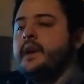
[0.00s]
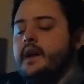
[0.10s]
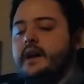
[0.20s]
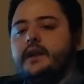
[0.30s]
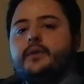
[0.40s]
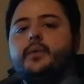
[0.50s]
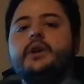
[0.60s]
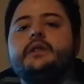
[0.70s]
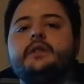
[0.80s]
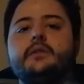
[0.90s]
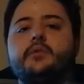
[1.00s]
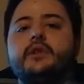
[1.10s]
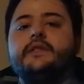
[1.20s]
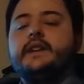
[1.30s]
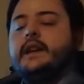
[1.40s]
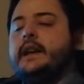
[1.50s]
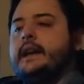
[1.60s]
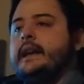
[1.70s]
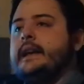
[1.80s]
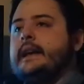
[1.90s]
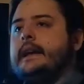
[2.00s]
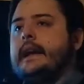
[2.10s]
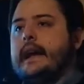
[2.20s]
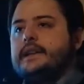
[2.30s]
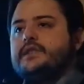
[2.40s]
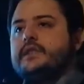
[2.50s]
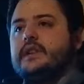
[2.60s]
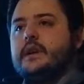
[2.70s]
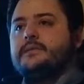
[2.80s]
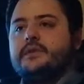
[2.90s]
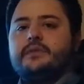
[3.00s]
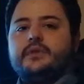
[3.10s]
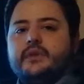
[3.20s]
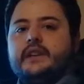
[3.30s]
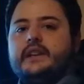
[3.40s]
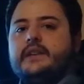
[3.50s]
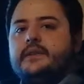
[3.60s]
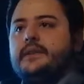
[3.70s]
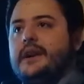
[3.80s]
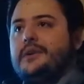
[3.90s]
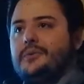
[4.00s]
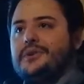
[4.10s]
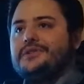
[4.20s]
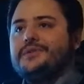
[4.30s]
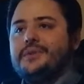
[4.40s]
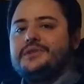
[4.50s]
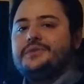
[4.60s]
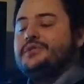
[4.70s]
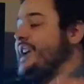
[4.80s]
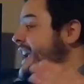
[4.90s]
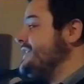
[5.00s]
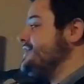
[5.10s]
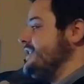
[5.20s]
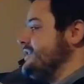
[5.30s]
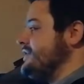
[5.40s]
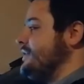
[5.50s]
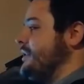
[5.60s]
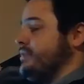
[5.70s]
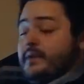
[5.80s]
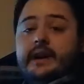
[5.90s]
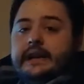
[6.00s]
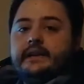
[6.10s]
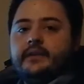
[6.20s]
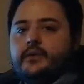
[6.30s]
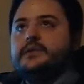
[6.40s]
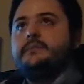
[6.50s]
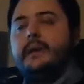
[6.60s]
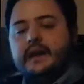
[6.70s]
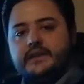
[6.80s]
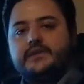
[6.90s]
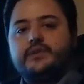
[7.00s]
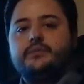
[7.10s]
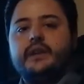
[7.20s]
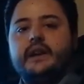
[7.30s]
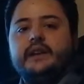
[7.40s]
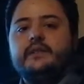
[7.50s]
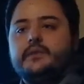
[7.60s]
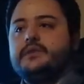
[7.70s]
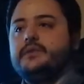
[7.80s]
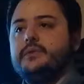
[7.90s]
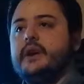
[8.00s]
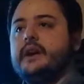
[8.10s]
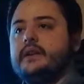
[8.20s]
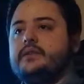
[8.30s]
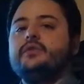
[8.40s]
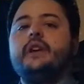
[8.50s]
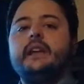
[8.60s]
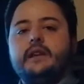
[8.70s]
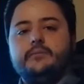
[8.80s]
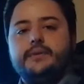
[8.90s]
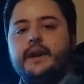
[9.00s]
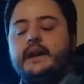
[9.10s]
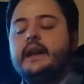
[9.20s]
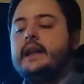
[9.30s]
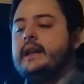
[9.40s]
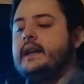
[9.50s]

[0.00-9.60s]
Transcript: The word neuromorphic actually comes from the Greek words for to change into a brain, or to make into a brain, or to create a brain.